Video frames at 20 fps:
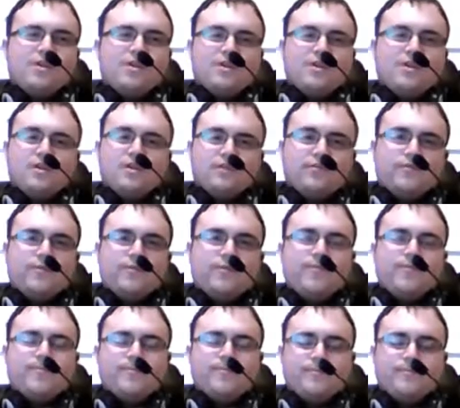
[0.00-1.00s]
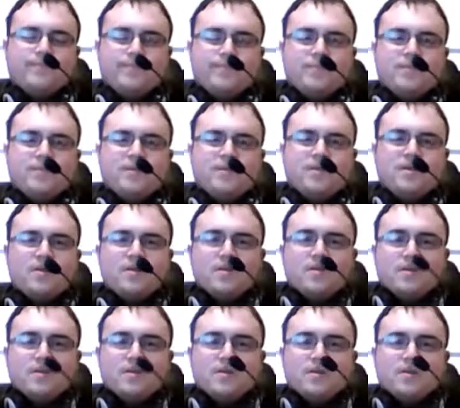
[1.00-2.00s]
each of them
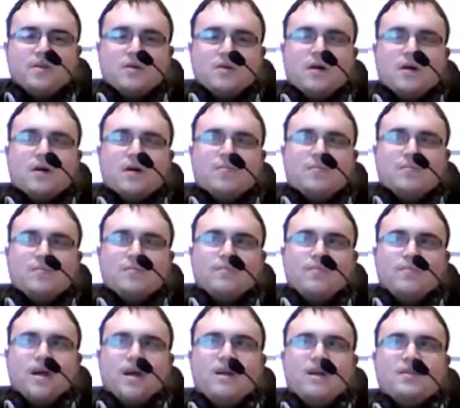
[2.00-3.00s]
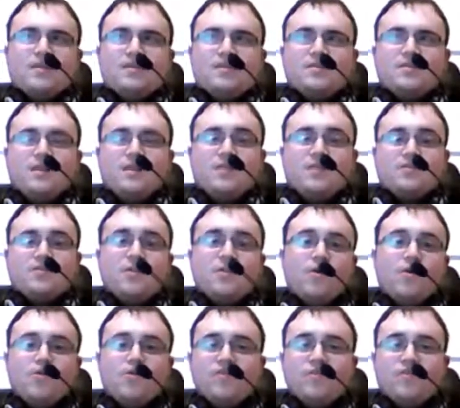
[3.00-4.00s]
are. And I'll tell
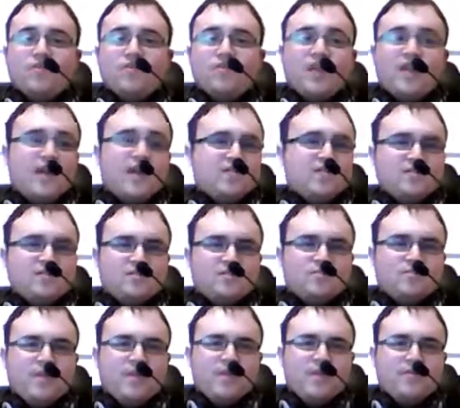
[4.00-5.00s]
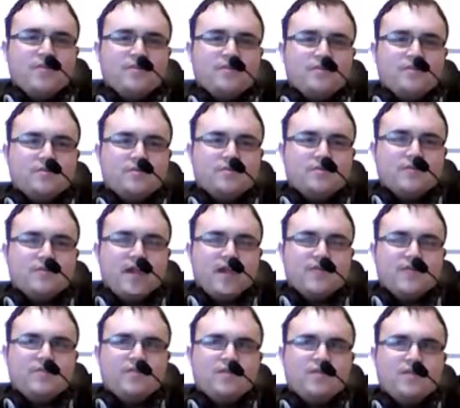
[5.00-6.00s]
you the next bits
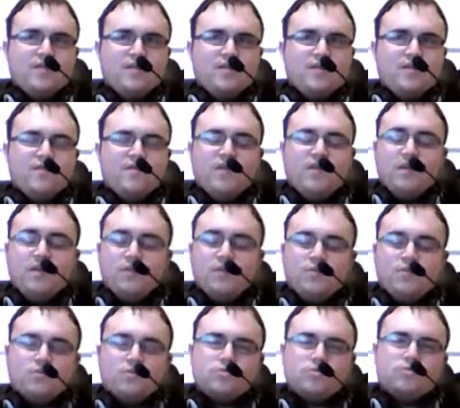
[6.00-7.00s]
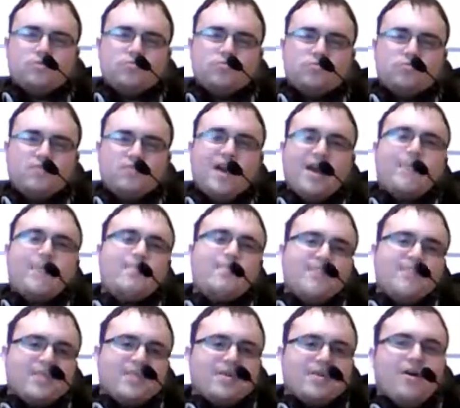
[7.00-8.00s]
after the vehicles. Yeah.
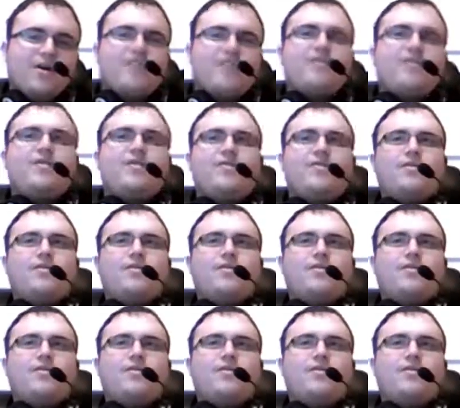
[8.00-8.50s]
Alright